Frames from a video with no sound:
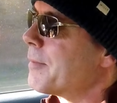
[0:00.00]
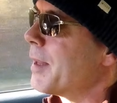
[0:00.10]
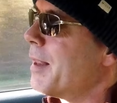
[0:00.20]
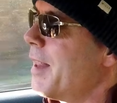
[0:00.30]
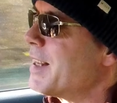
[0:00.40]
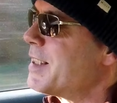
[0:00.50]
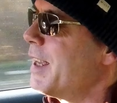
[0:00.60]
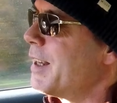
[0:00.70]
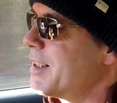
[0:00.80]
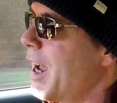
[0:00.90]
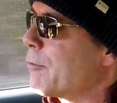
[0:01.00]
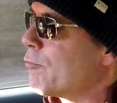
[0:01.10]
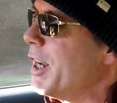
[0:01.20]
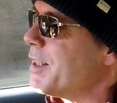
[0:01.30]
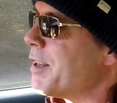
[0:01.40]
And that's the exact
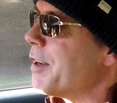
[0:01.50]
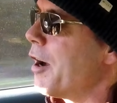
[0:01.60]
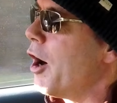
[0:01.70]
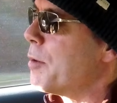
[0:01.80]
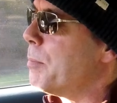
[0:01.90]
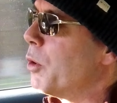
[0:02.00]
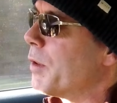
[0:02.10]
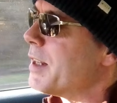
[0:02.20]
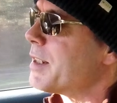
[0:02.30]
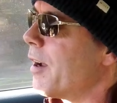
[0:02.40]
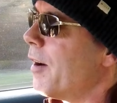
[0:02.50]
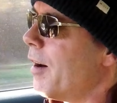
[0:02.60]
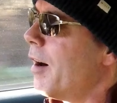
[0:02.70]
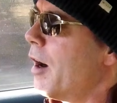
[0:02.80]
reason I bought this car.